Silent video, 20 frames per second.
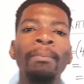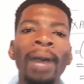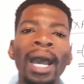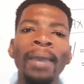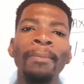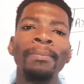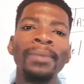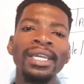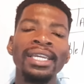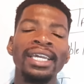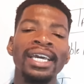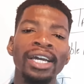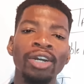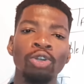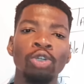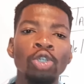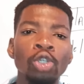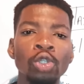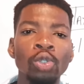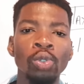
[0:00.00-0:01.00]
my minion
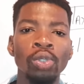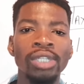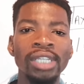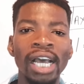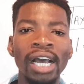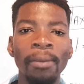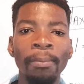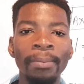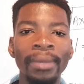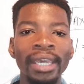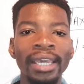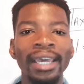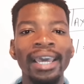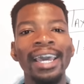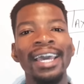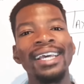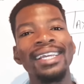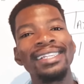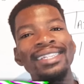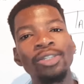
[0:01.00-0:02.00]
used to tell me:
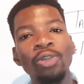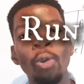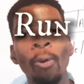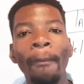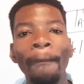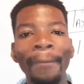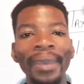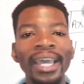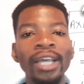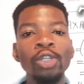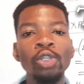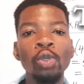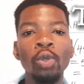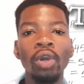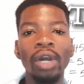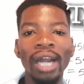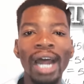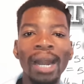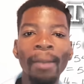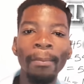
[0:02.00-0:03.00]
too big to
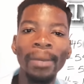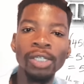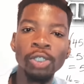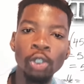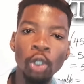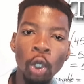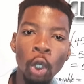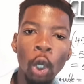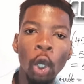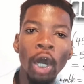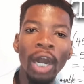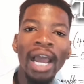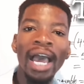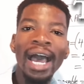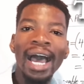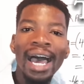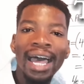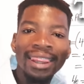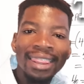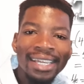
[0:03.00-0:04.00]
run must crawl
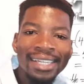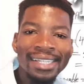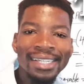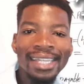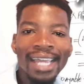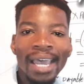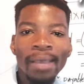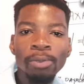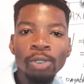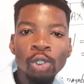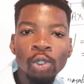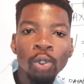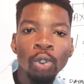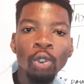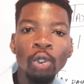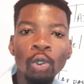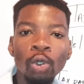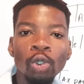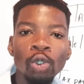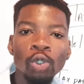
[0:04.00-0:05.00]
are the steps to
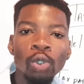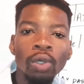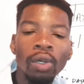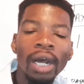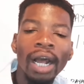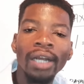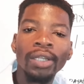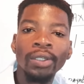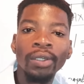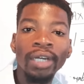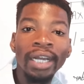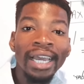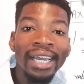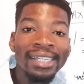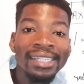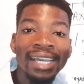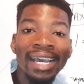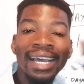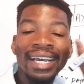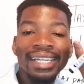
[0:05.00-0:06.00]
use to
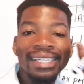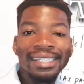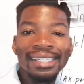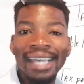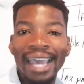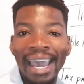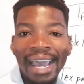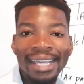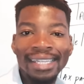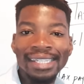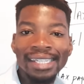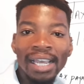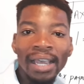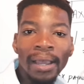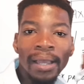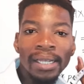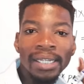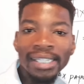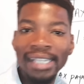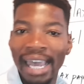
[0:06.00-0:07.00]
calculate
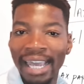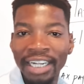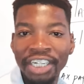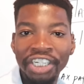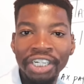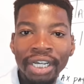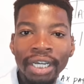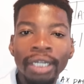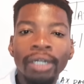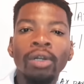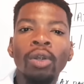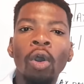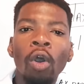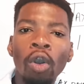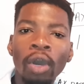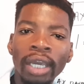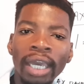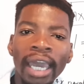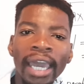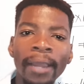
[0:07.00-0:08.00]
taxation.
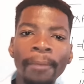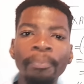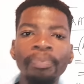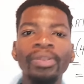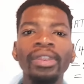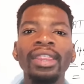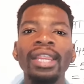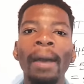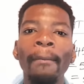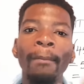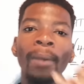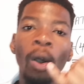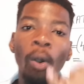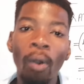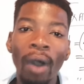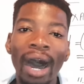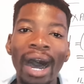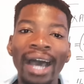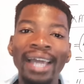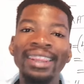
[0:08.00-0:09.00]
Okay, number
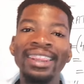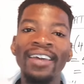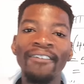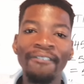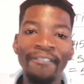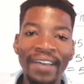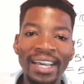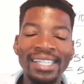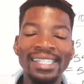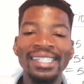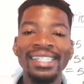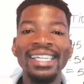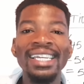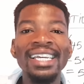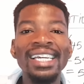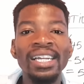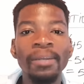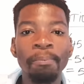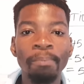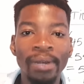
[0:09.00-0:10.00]
one, the first T
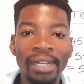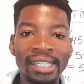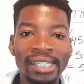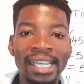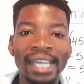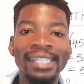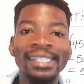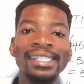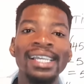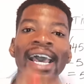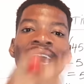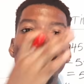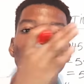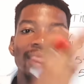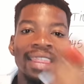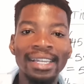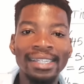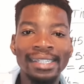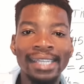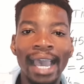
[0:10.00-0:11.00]
represents
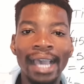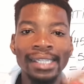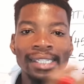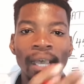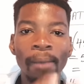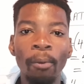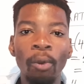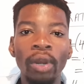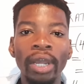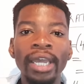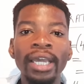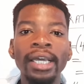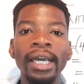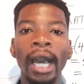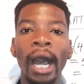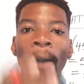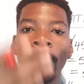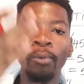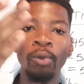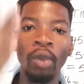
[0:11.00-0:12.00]
the taxable
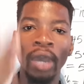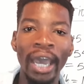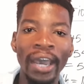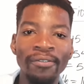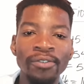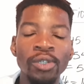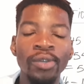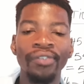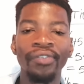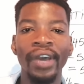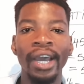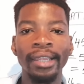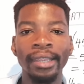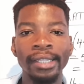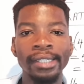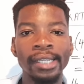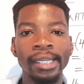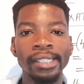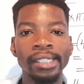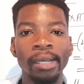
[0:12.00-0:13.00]
income. You have to find the
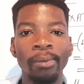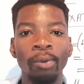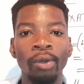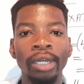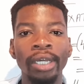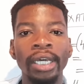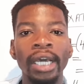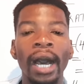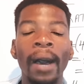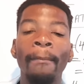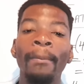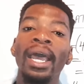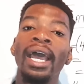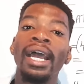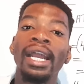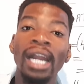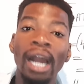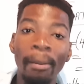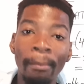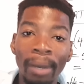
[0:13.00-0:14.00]
taxable income.
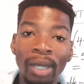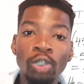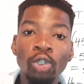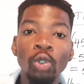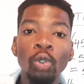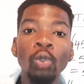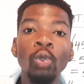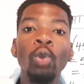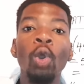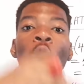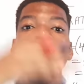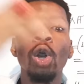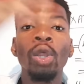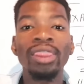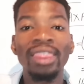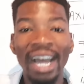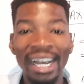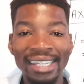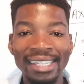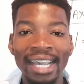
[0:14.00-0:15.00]
Number two,
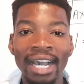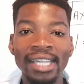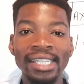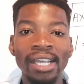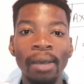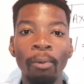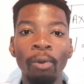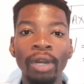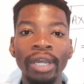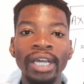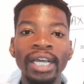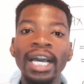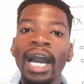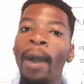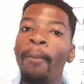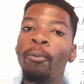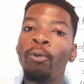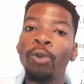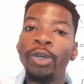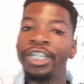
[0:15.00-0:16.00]
that taxable
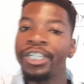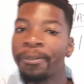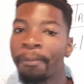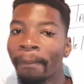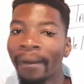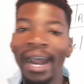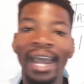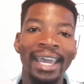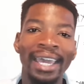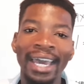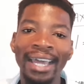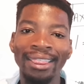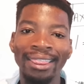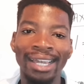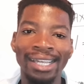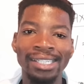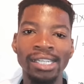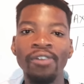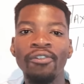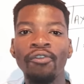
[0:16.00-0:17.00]
income, which bracket
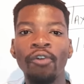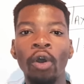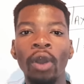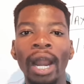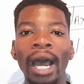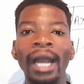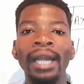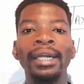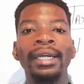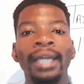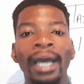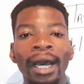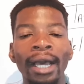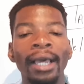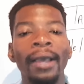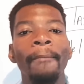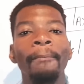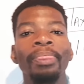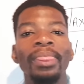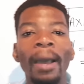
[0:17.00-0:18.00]
does it fall under?
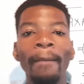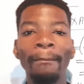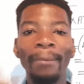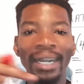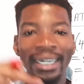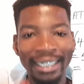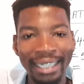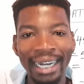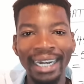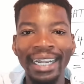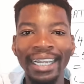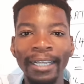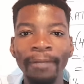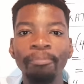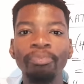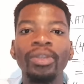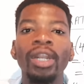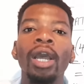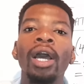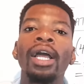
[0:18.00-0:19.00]
Number
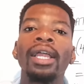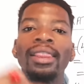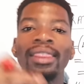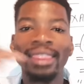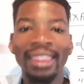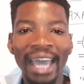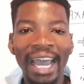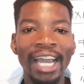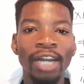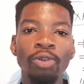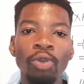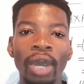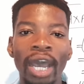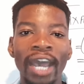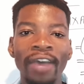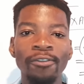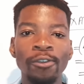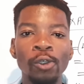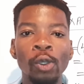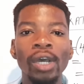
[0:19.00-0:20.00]
three, then you
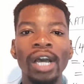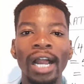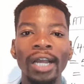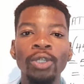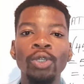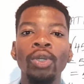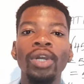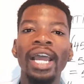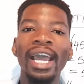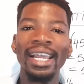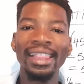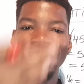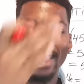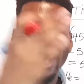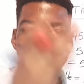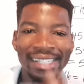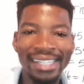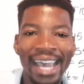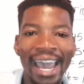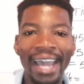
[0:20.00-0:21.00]
have to calculate the
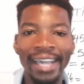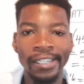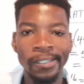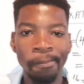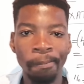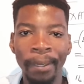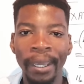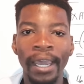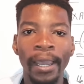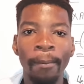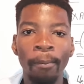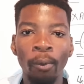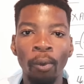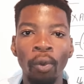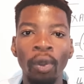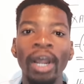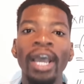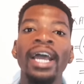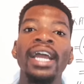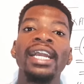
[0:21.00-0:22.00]
tax
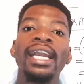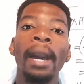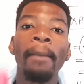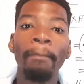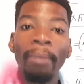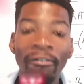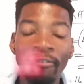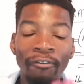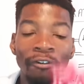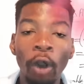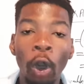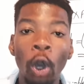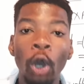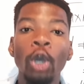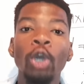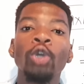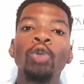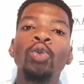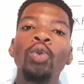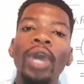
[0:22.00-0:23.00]
payable. Number
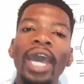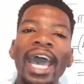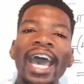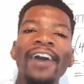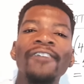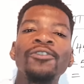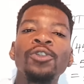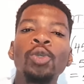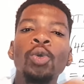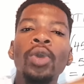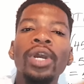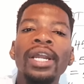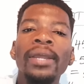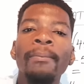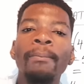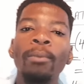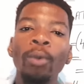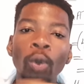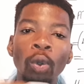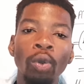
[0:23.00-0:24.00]
four, you have to
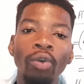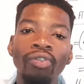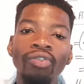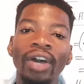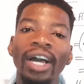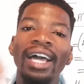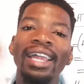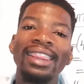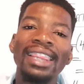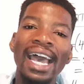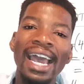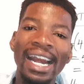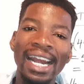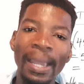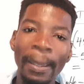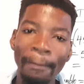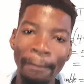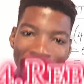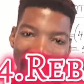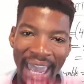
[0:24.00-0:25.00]
remove the
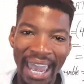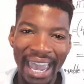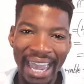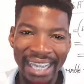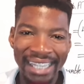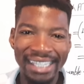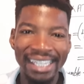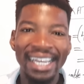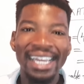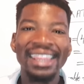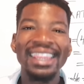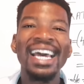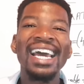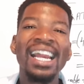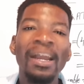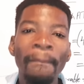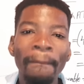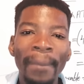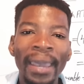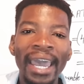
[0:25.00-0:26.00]
rebate. The
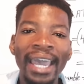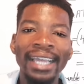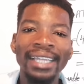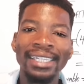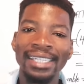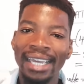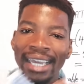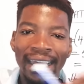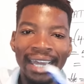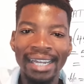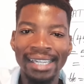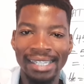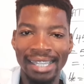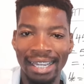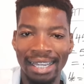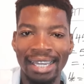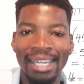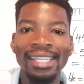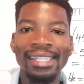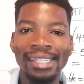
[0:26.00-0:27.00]
rebate, it is the
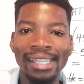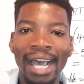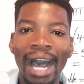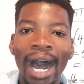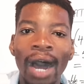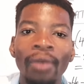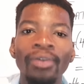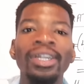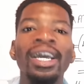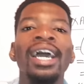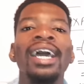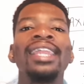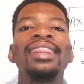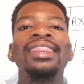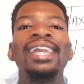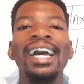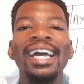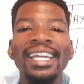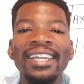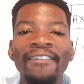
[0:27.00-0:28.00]
discount.
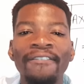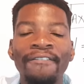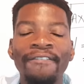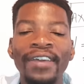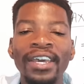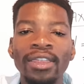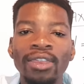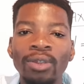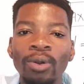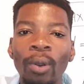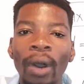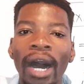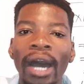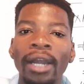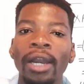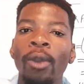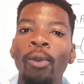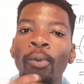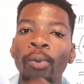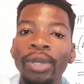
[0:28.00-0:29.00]
Then the fifth one,
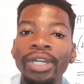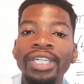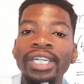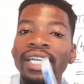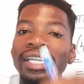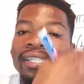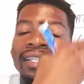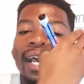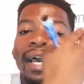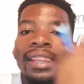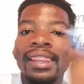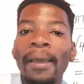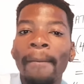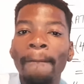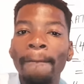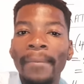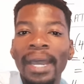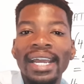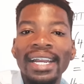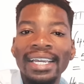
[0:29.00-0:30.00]
which is the
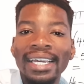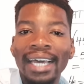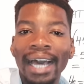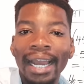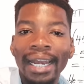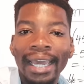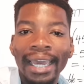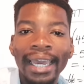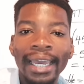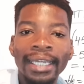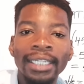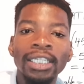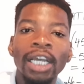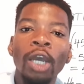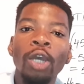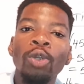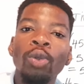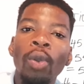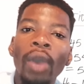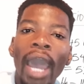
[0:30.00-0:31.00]
medical aid.
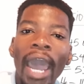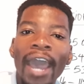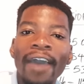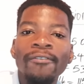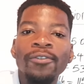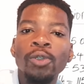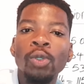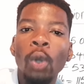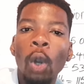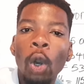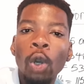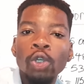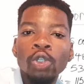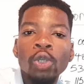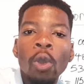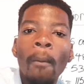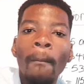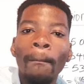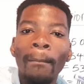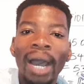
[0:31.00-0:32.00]
You have to
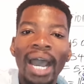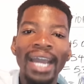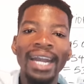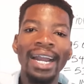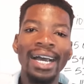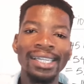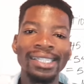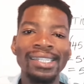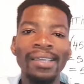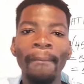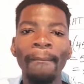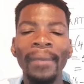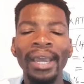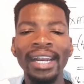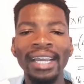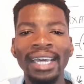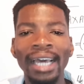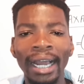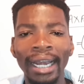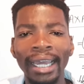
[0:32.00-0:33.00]
also minus the
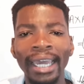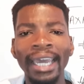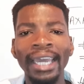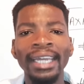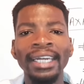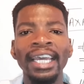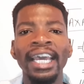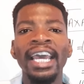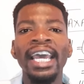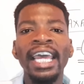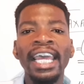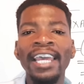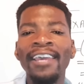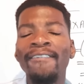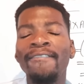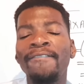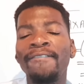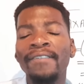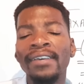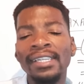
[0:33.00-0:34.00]
medical aid
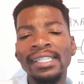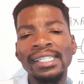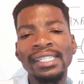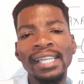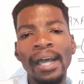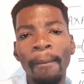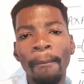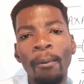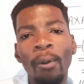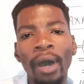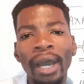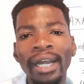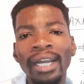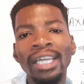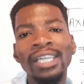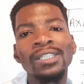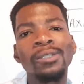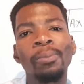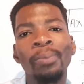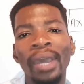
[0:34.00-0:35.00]
if someone
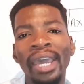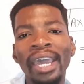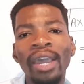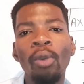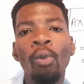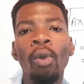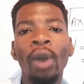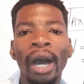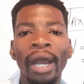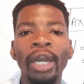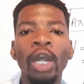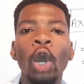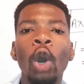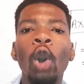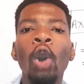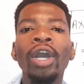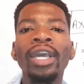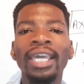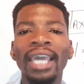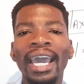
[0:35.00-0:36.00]
is paying one.
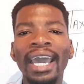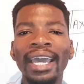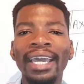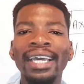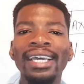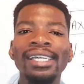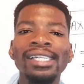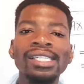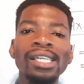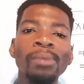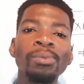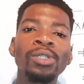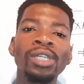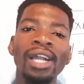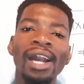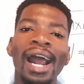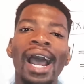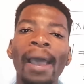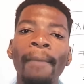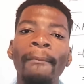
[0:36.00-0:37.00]
Okay,
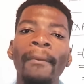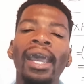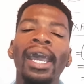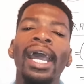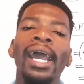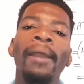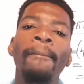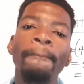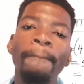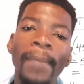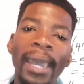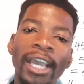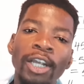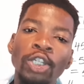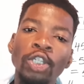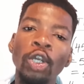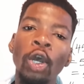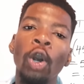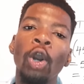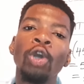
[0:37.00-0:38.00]
subscribe and make
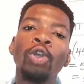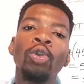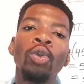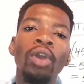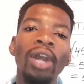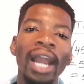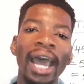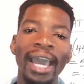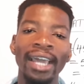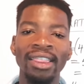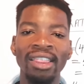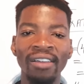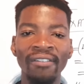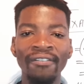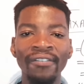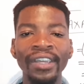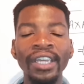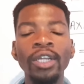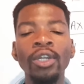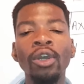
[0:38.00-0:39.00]
sure you like the
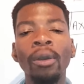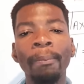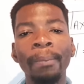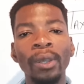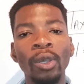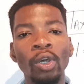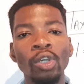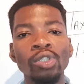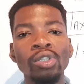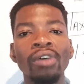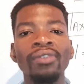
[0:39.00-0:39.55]
video because